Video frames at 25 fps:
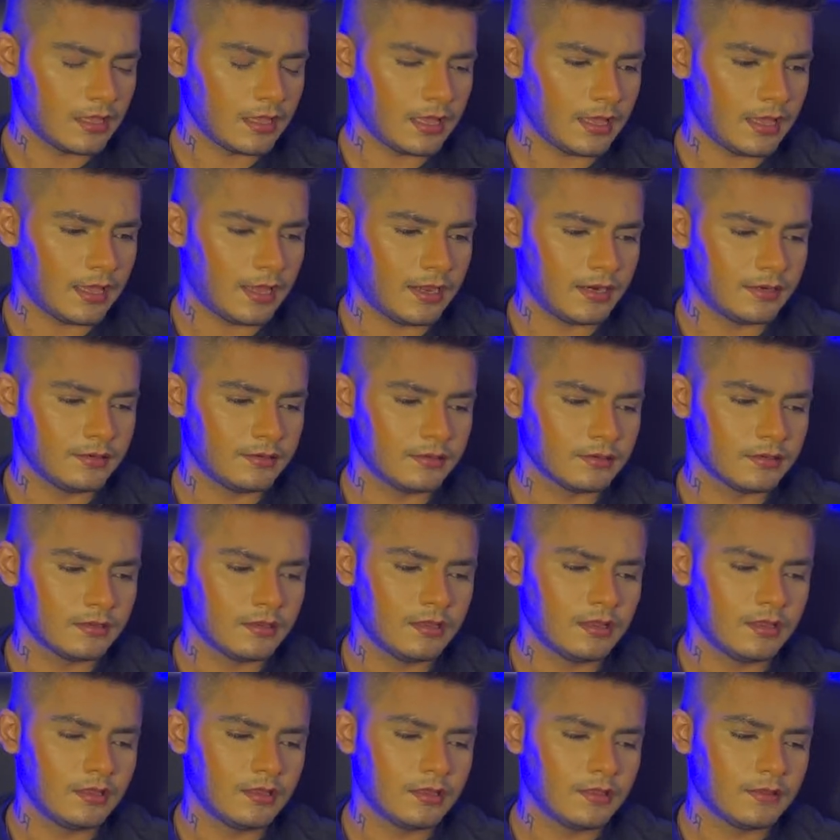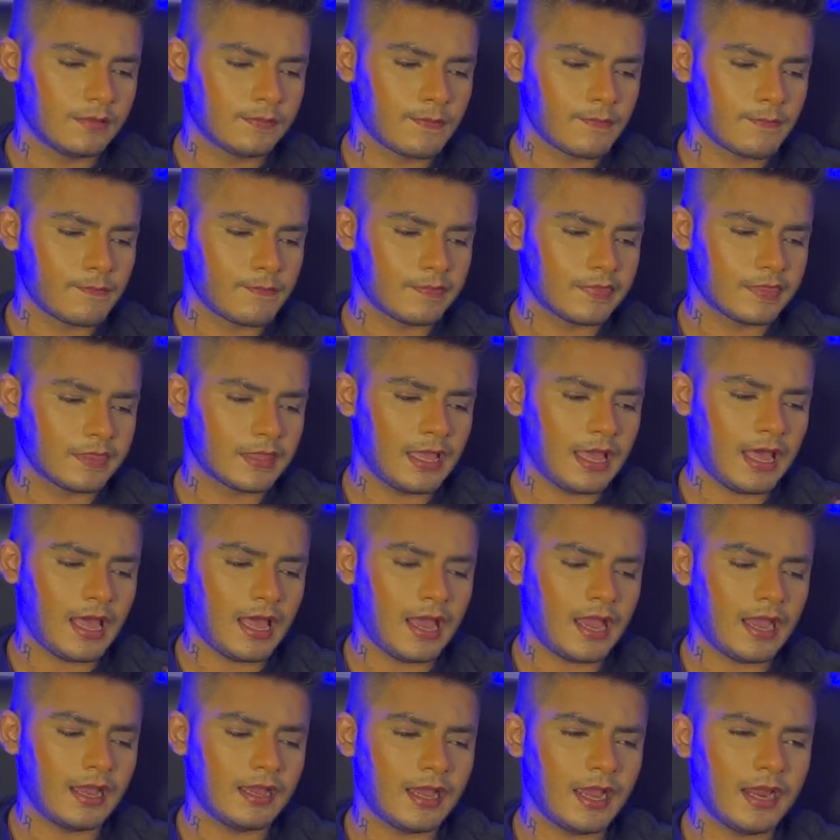And
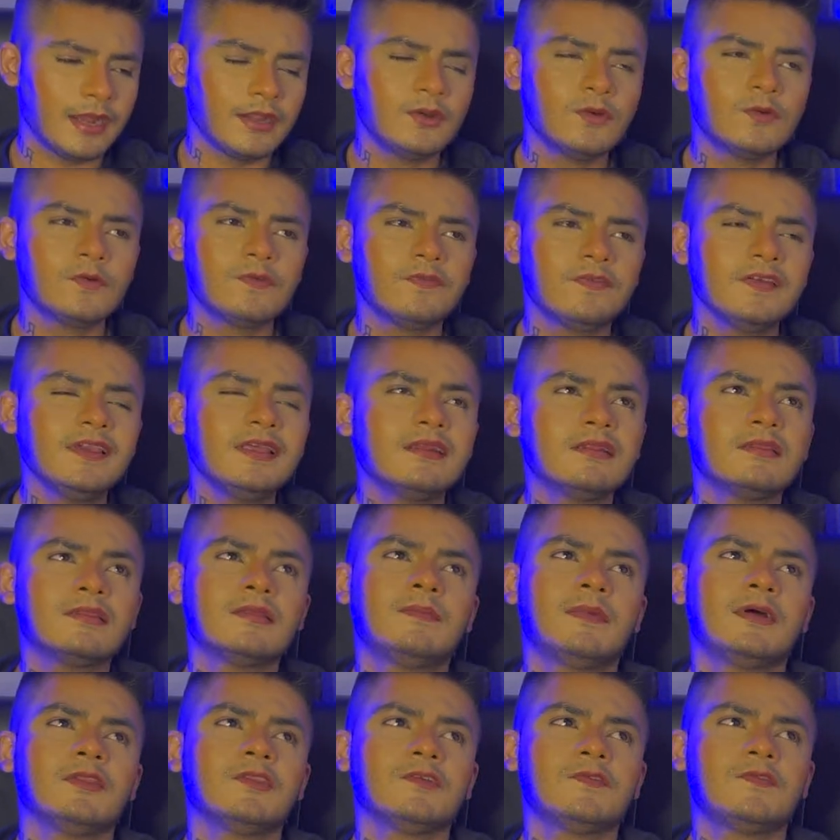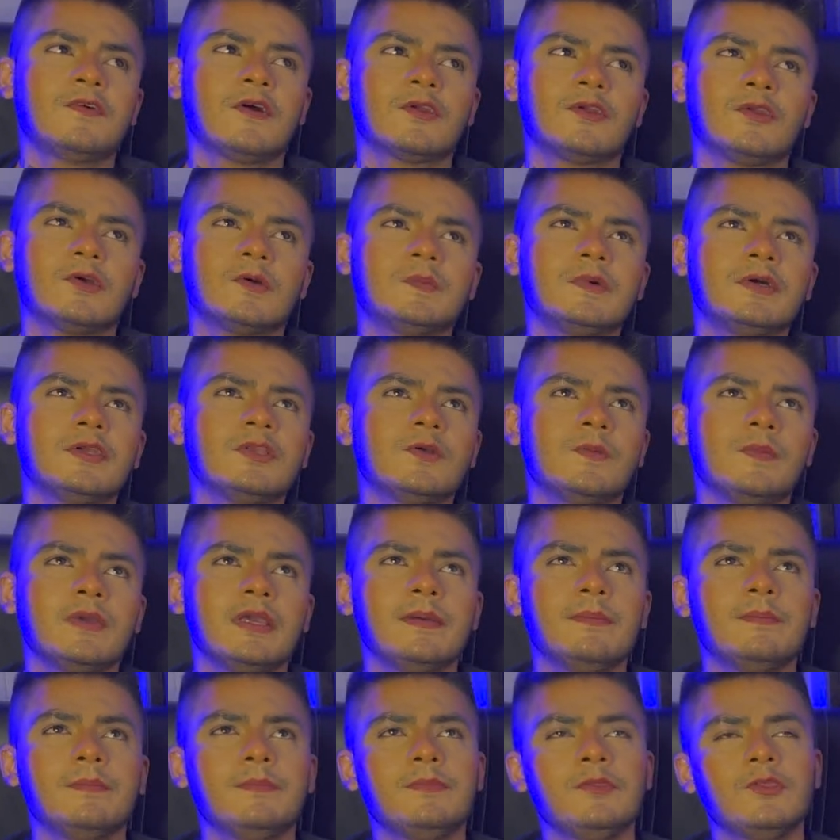I do feel in the month of October, you
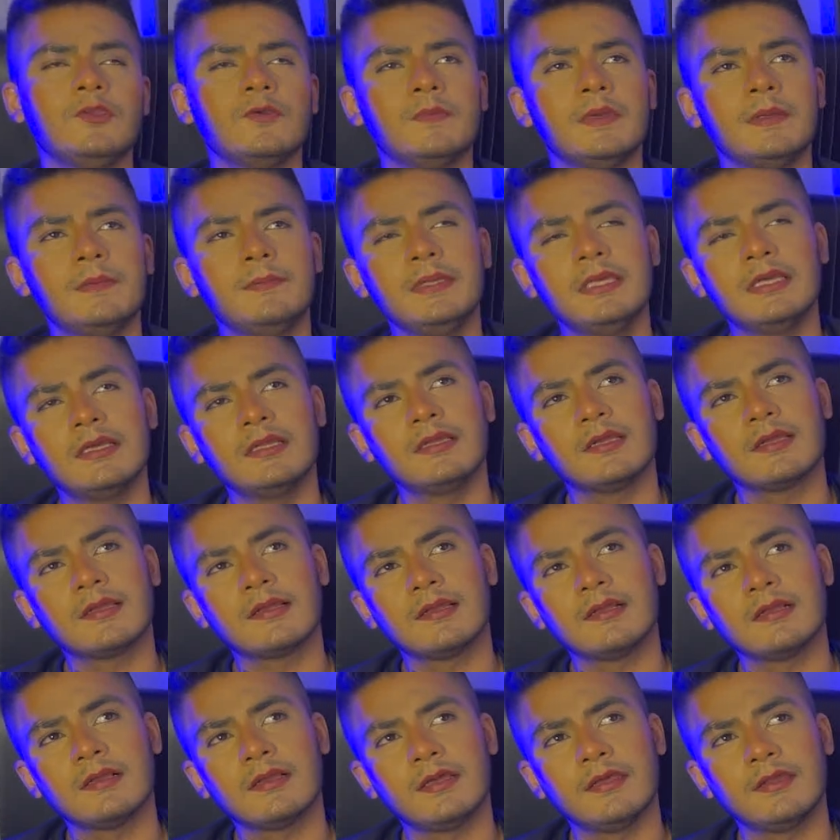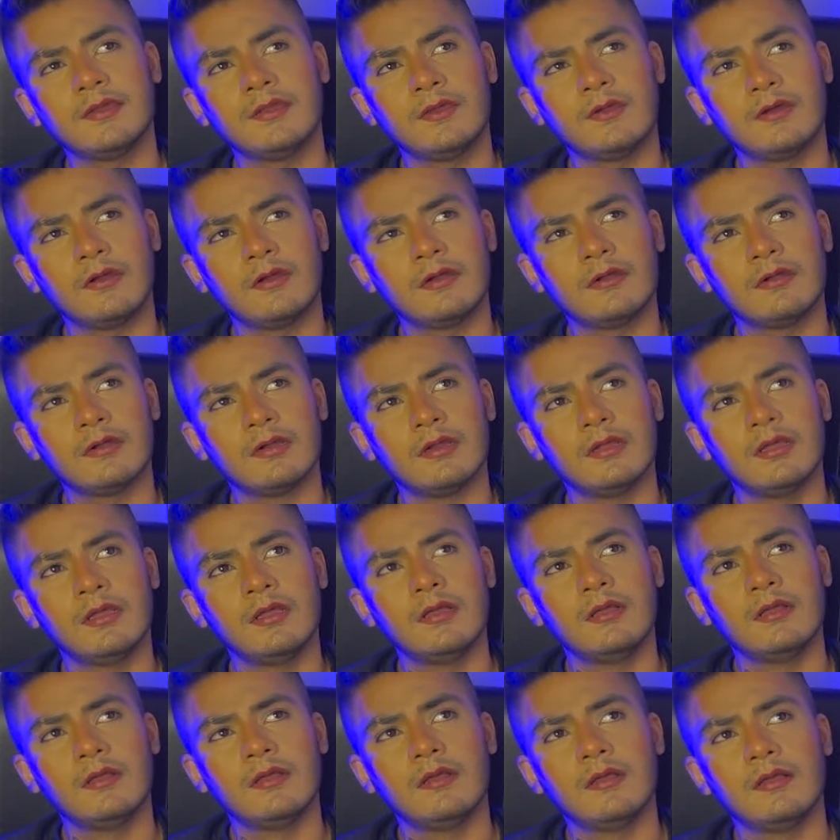may be a little in your
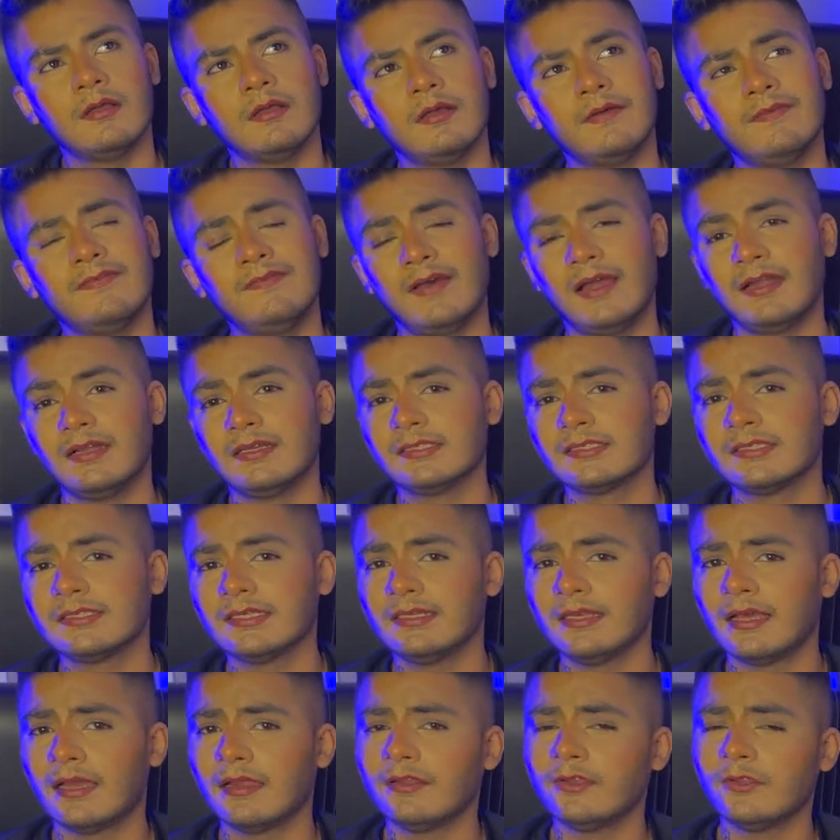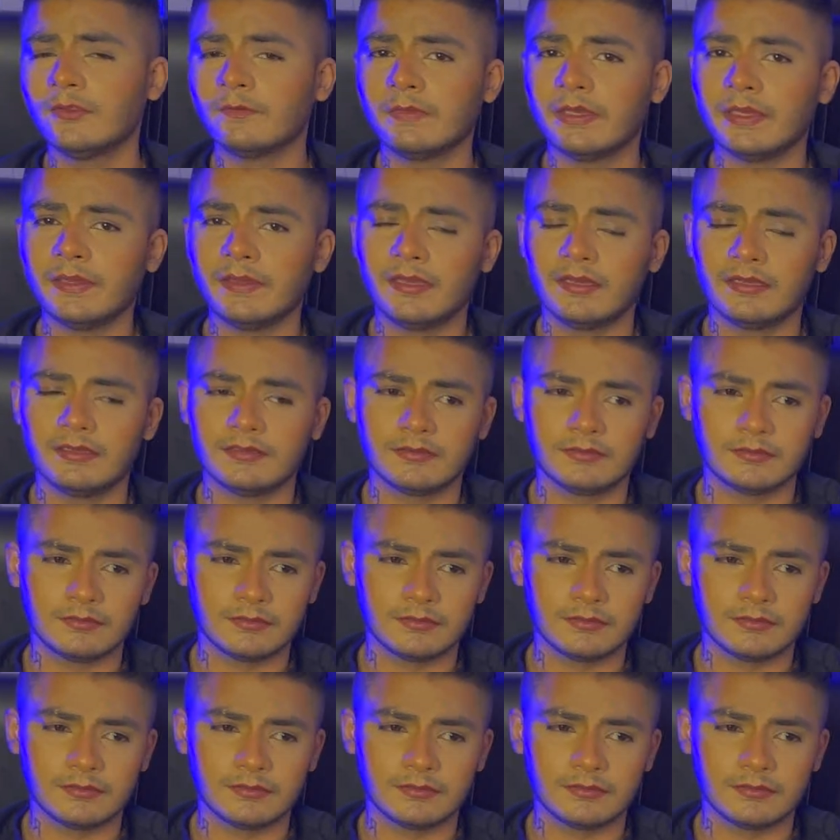fantasy land. You may